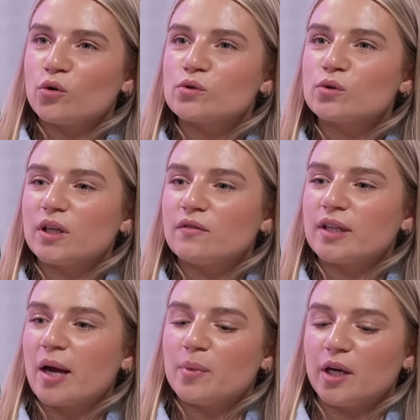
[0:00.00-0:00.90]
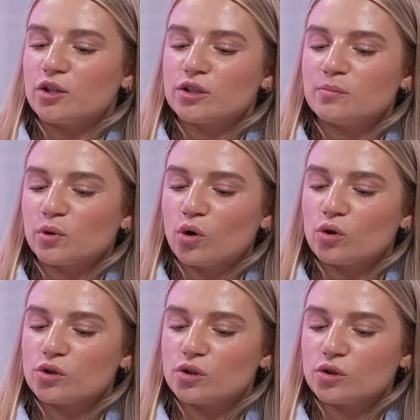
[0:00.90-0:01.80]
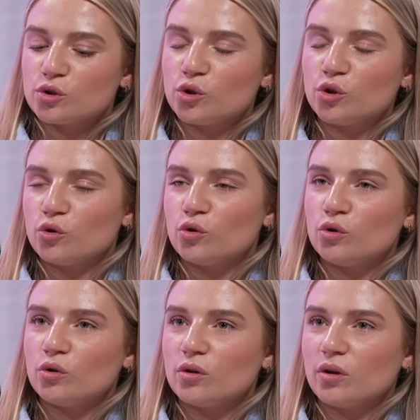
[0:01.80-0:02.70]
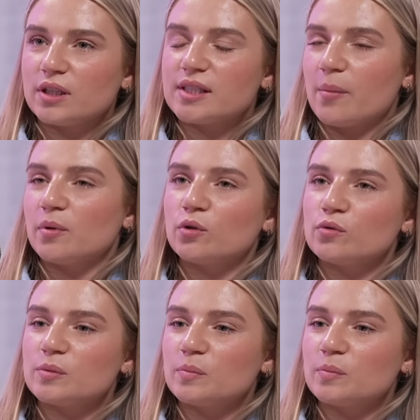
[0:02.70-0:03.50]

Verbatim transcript: also grieving that person because to you, the typical